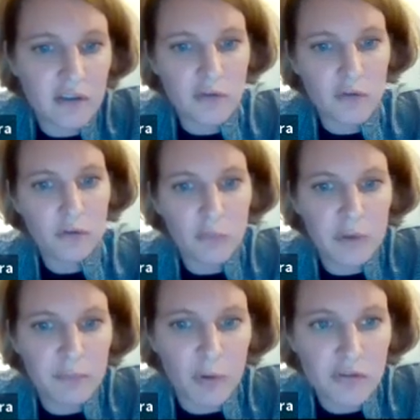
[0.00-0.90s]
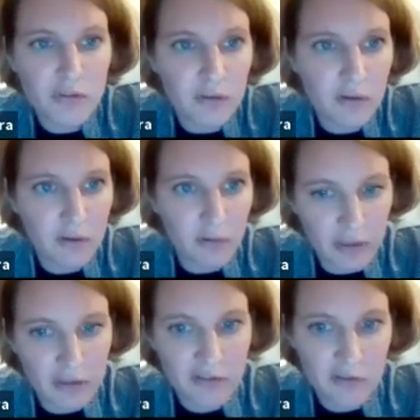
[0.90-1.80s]
that you can repost on
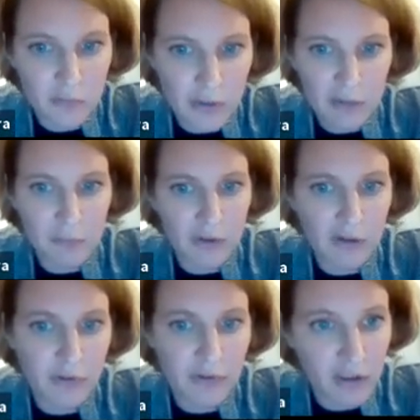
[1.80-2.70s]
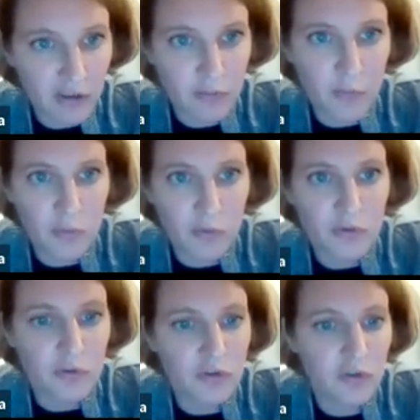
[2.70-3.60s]
Instagram, whether that's photos
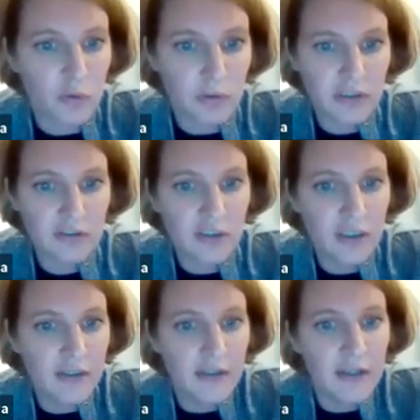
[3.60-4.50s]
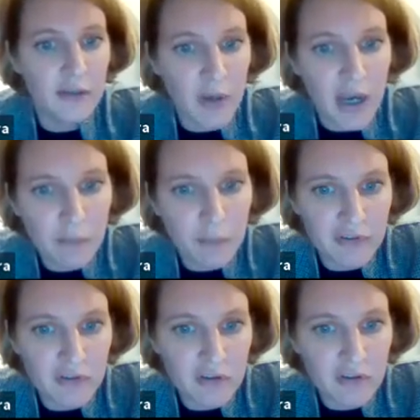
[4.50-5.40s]
or stories. If you have a
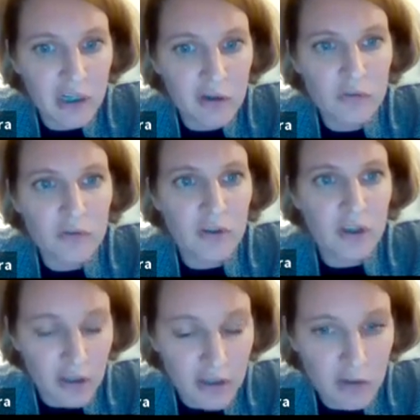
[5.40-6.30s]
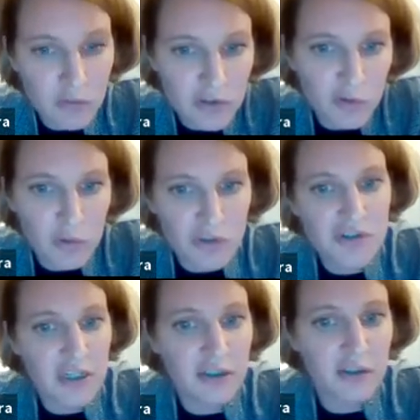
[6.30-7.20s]
business account and you are
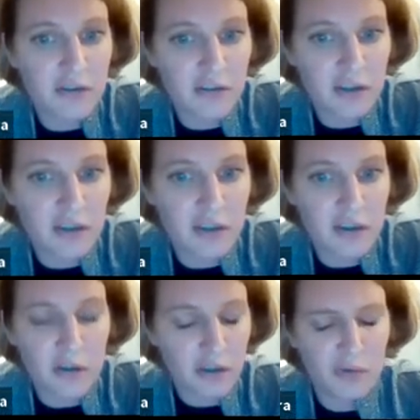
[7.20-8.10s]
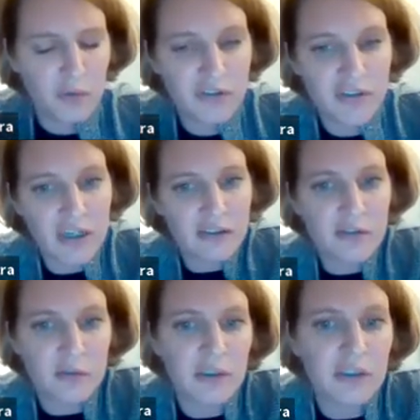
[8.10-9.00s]
and you are tagged,
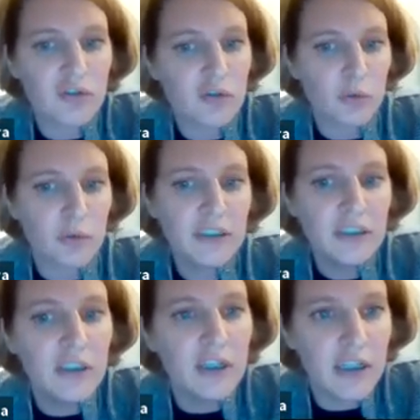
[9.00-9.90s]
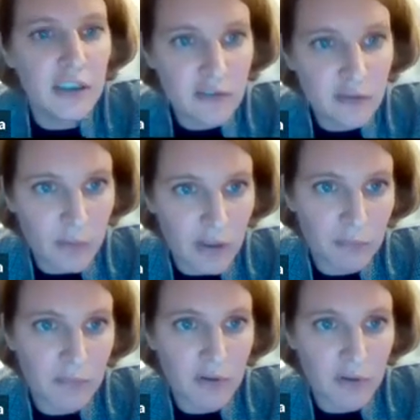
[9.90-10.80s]
in a story,
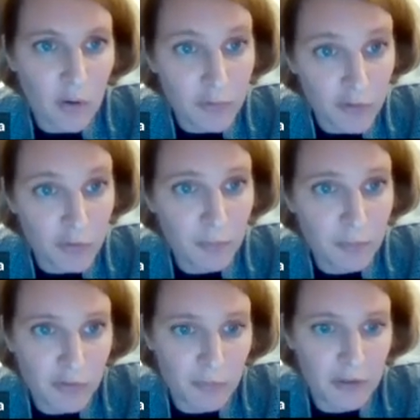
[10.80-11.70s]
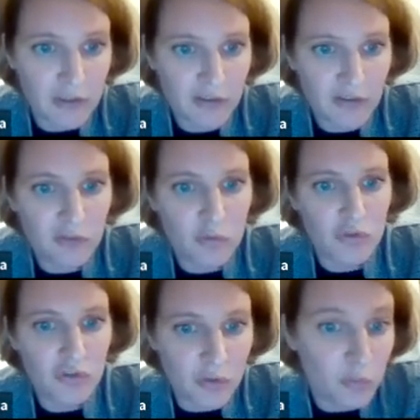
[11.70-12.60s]
Instagram offers you the possibility to
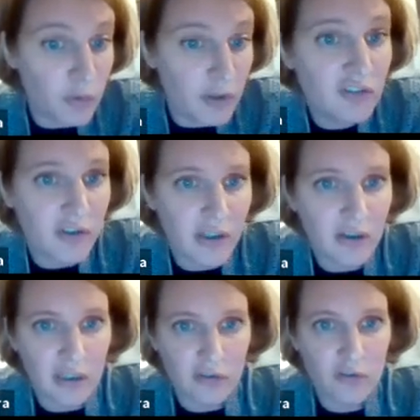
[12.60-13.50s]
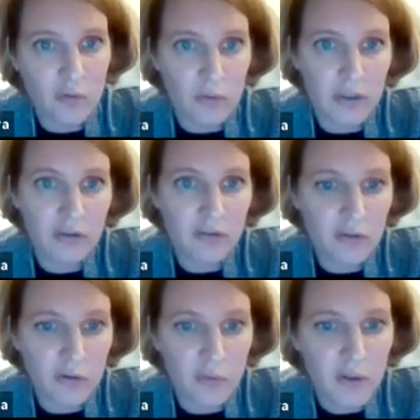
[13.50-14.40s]
reshare that story.
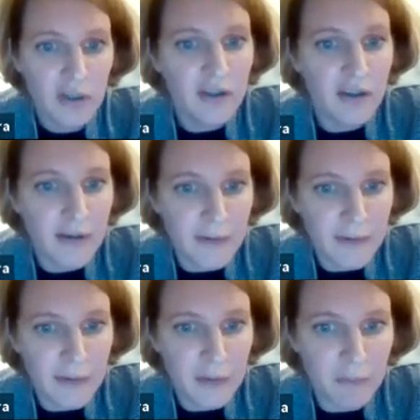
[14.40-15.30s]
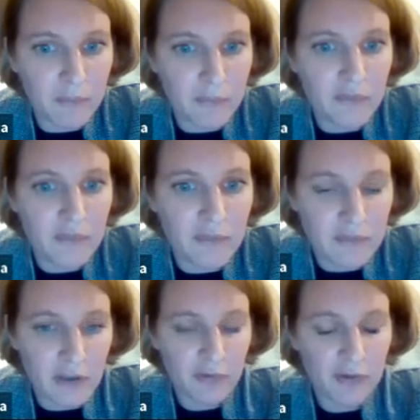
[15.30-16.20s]
So
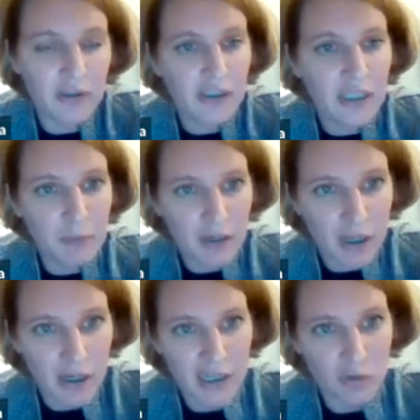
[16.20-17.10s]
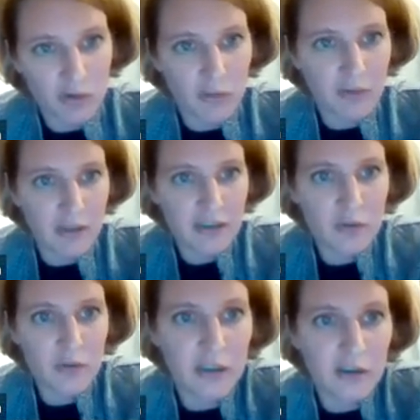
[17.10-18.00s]
definitely keep an eye out on that.
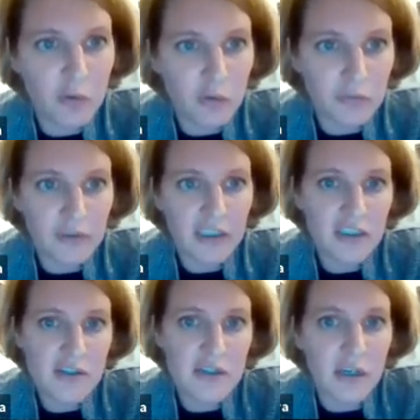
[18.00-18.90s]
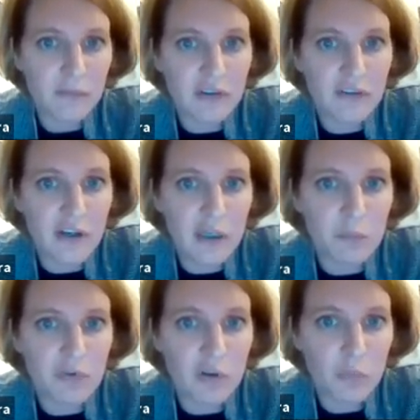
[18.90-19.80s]
You get a notification every time
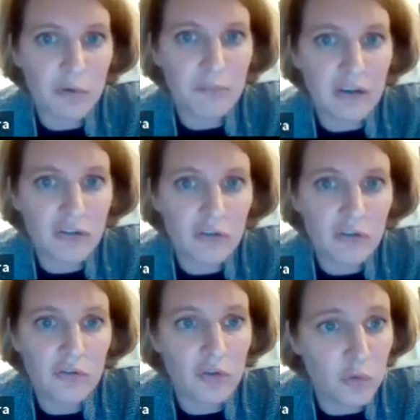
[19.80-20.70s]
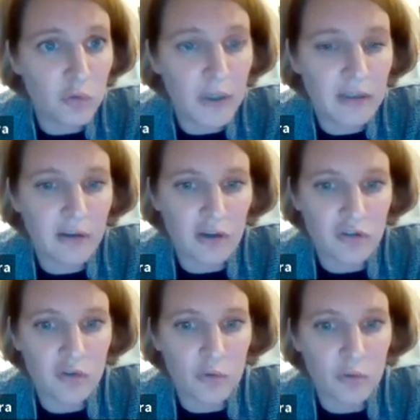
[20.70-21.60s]
someone mentions you in their
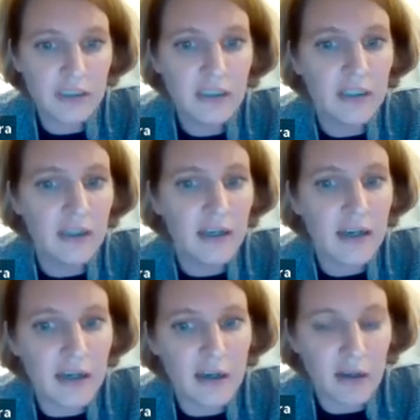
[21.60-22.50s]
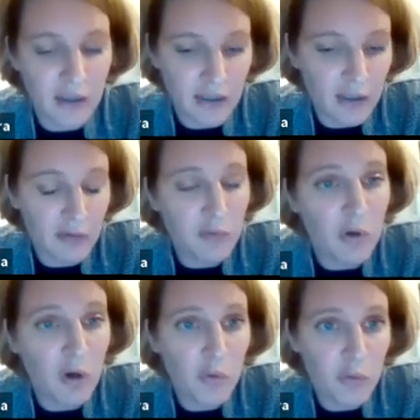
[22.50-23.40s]
story. And if you
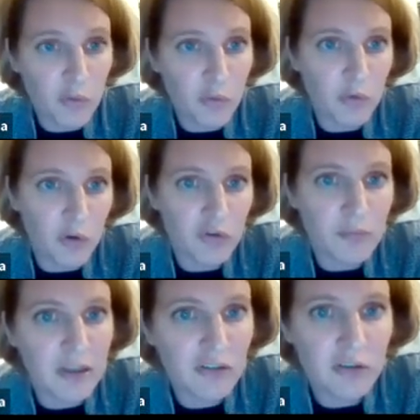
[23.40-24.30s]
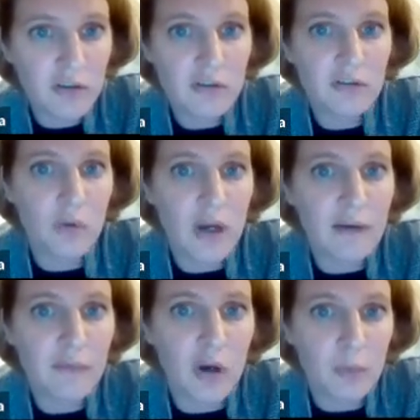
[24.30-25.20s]
go through those mentions, you
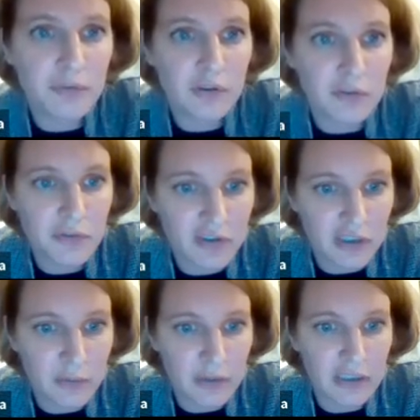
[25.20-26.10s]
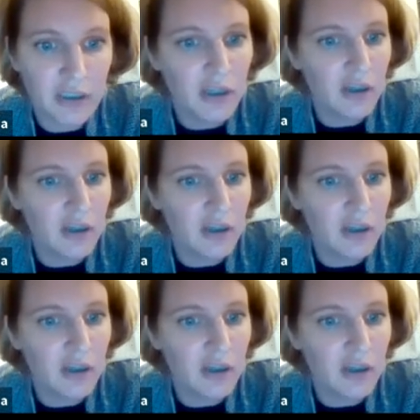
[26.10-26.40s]
have the option of sharing